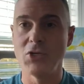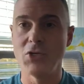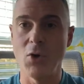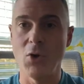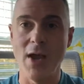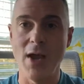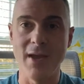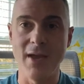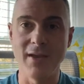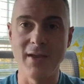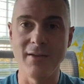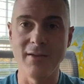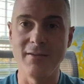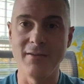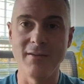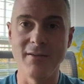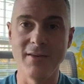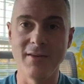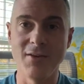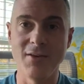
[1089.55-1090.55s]

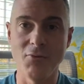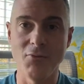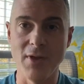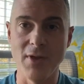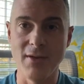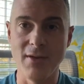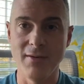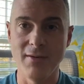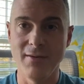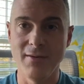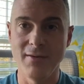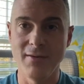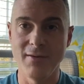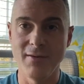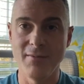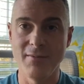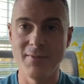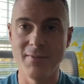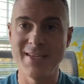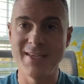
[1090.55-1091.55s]
trying different
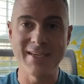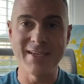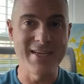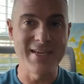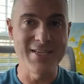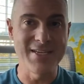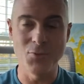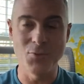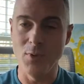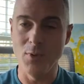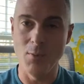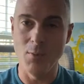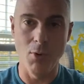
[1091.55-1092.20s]
techniques